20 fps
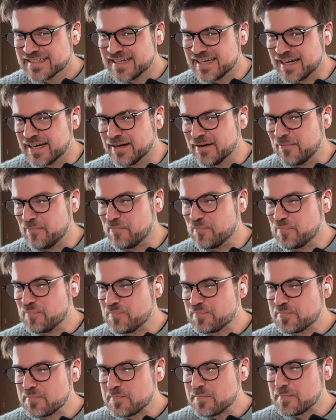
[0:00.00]

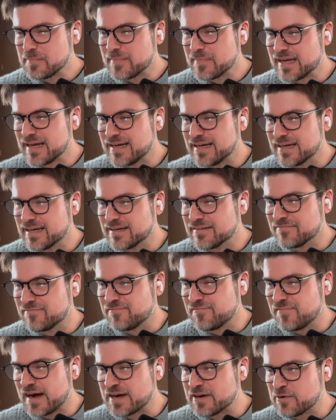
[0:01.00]

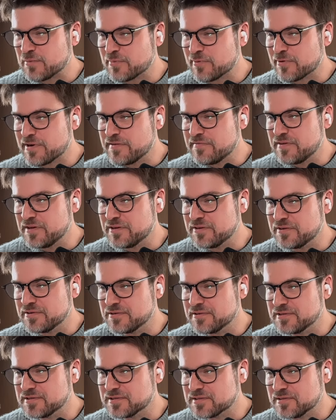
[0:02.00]
File
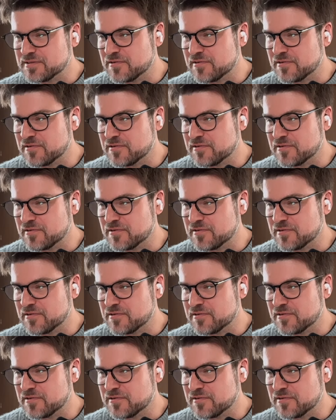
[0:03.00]
previews,